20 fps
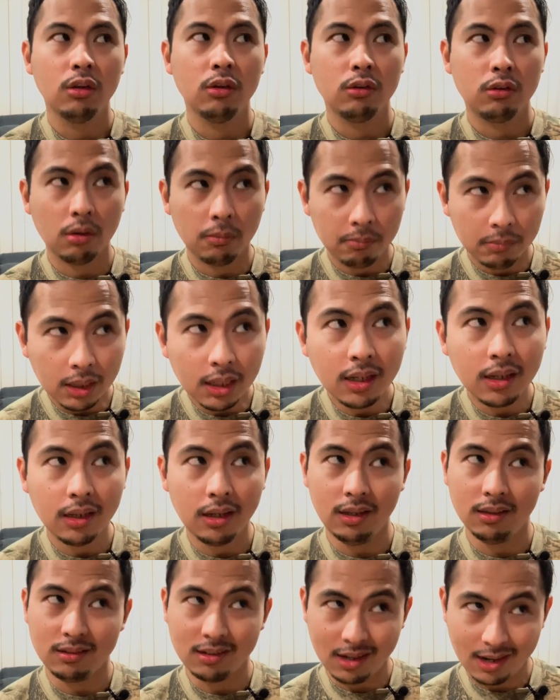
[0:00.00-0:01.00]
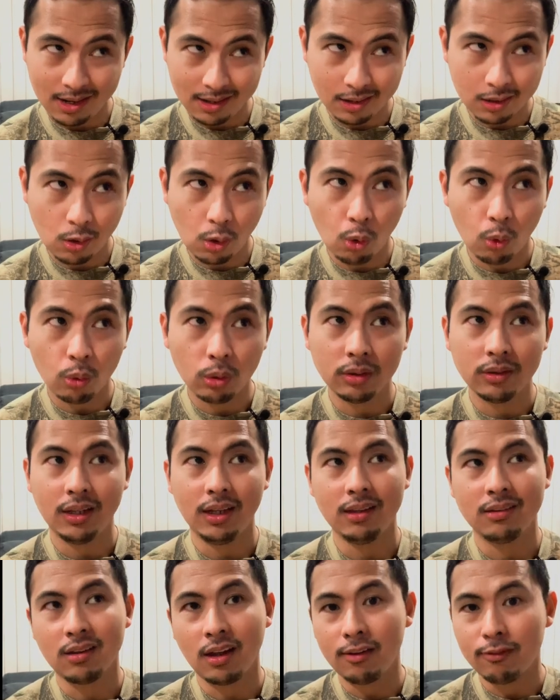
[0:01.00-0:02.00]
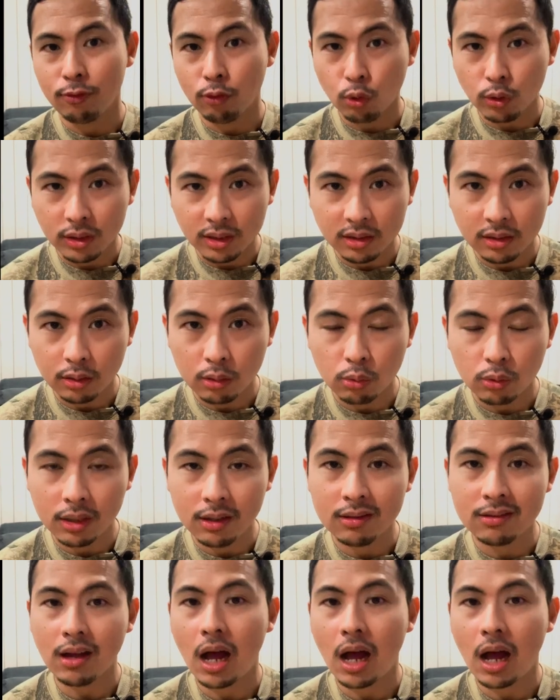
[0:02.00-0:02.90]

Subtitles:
to me it's kind of cold. It's like 40 degrees.